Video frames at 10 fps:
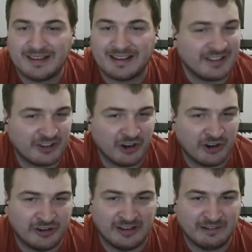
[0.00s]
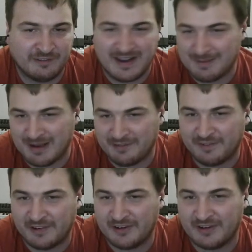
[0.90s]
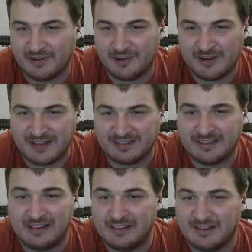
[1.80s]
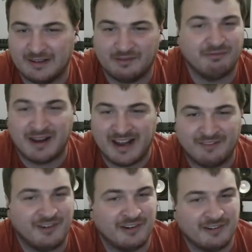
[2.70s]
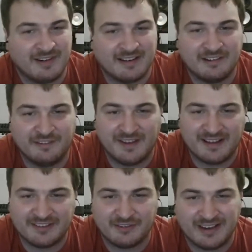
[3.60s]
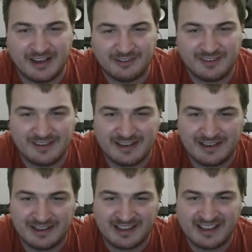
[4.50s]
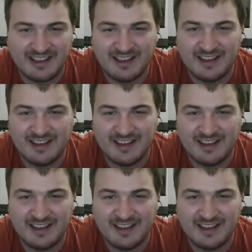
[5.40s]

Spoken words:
like the kernel, frame buffer, or Intel, whatever interface without needing